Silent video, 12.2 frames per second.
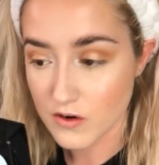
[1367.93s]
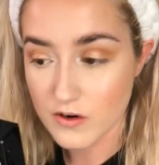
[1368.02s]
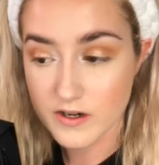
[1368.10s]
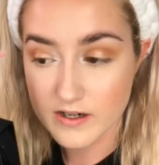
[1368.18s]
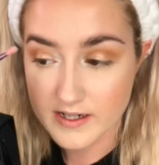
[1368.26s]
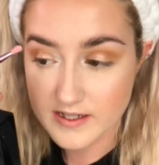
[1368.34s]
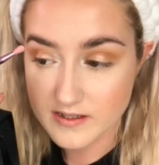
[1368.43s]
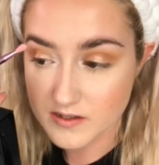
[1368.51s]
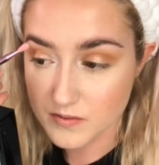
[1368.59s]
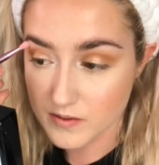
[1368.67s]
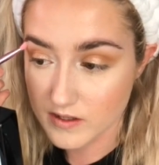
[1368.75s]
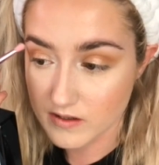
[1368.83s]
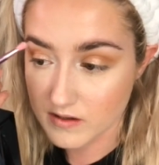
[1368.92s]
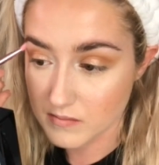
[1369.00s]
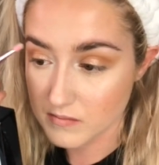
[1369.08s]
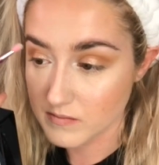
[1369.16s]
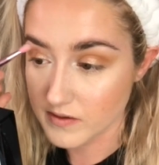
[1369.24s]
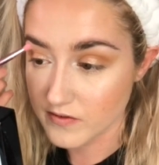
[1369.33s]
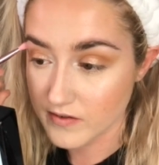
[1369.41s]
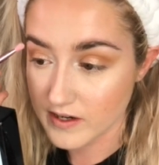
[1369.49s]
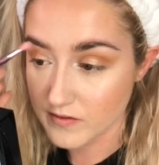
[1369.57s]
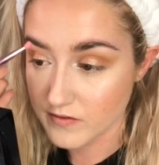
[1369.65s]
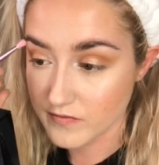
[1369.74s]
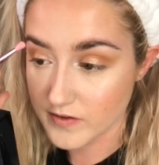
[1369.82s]
organised with my
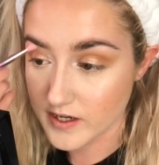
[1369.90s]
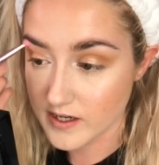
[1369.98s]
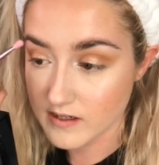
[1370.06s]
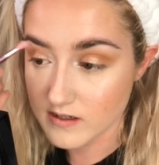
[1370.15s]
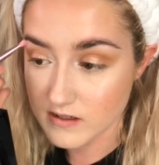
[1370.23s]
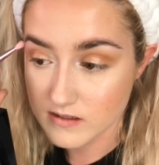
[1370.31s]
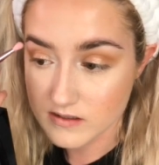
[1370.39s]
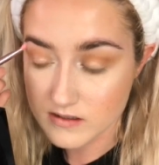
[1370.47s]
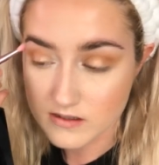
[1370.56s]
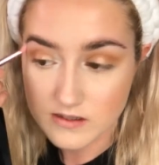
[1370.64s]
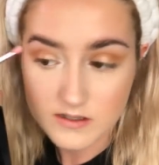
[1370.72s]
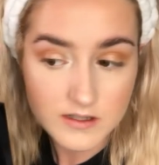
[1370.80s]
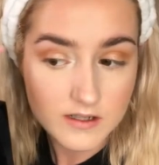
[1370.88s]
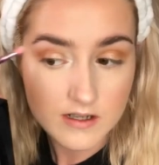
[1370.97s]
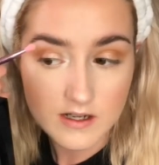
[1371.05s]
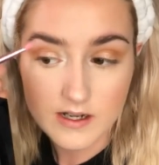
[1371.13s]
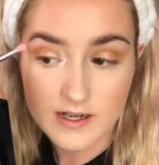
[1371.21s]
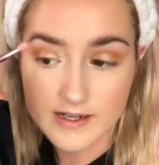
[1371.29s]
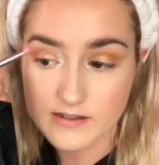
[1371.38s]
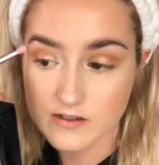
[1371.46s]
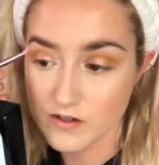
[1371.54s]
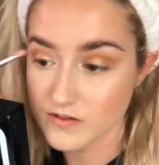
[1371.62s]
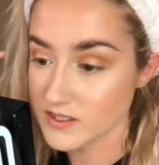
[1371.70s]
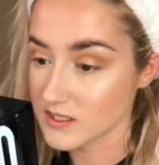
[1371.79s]
friend Fern. And
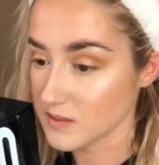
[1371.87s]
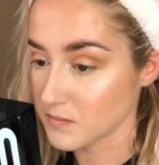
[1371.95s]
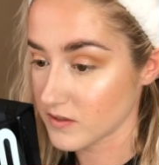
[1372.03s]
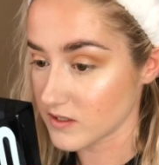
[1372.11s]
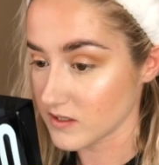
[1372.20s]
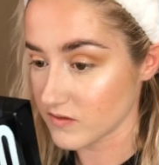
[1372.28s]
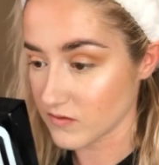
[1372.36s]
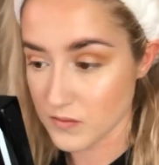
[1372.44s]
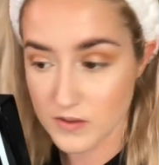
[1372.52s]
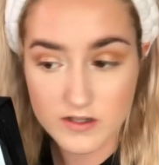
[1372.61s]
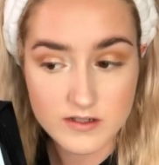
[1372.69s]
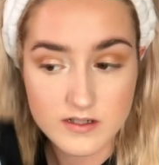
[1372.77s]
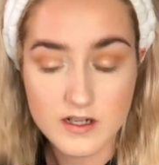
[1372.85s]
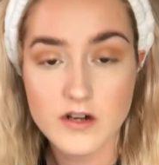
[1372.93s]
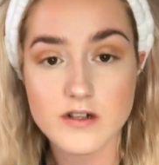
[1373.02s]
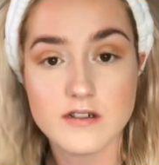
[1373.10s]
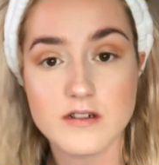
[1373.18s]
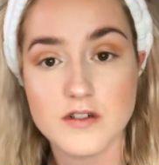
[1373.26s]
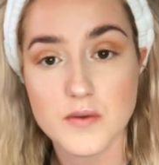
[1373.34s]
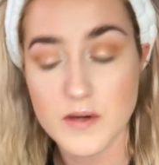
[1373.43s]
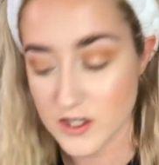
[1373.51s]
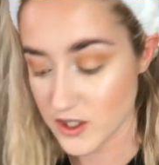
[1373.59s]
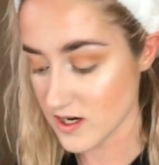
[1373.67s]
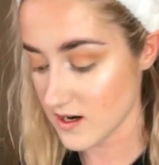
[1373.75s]
obviously because of the world's current
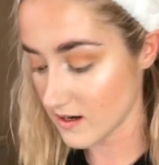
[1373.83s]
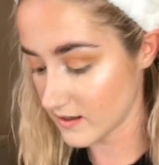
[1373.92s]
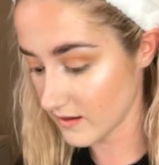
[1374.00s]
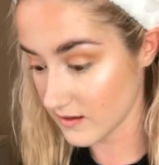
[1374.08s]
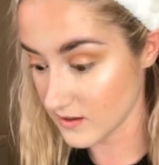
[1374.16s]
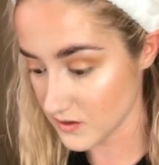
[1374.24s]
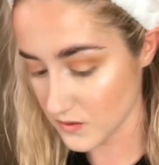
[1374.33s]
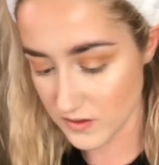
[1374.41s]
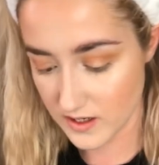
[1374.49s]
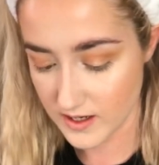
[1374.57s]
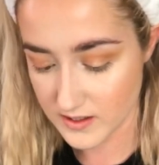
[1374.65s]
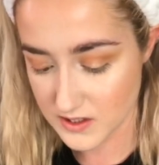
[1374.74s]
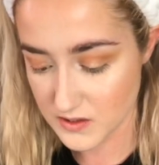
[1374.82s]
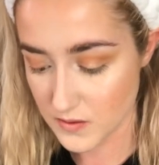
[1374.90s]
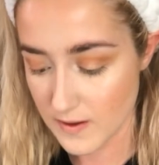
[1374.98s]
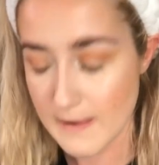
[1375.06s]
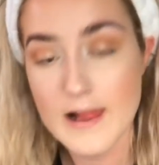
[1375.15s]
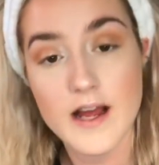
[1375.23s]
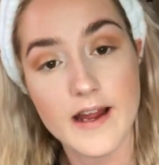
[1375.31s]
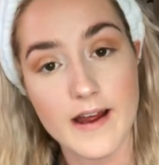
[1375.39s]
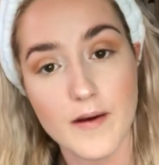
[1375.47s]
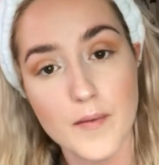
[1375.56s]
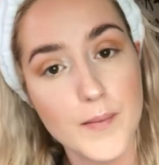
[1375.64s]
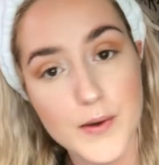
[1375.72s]
situation, nothing is going ahead. So yeah,
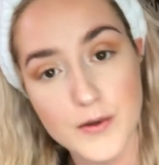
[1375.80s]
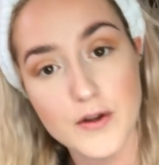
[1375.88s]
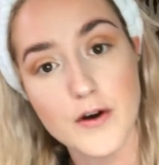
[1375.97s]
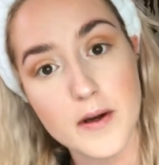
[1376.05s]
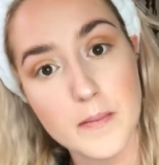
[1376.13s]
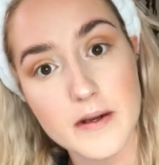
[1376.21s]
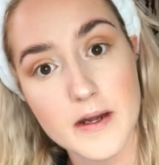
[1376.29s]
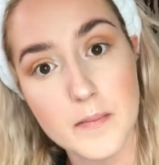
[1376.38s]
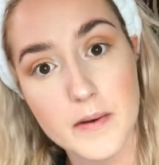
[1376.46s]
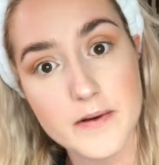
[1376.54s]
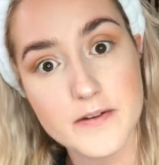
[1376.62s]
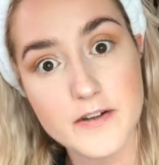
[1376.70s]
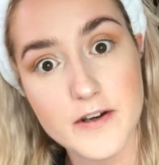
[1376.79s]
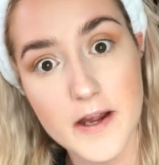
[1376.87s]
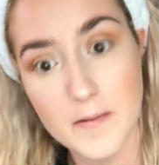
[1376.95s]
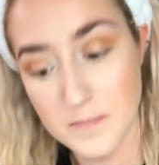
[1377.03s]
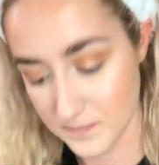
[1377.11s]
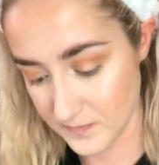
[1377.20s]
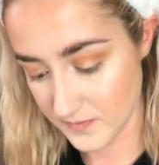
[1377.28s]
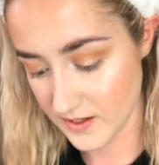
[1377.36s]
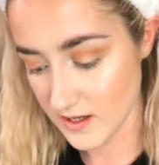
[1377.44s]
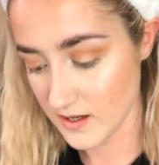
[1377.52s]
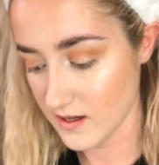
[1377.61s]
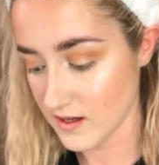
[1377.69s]
we don't talk about eyebrows
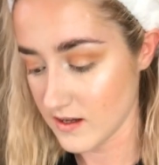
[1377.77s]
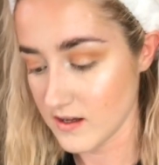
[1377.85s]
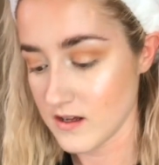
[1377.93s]
today.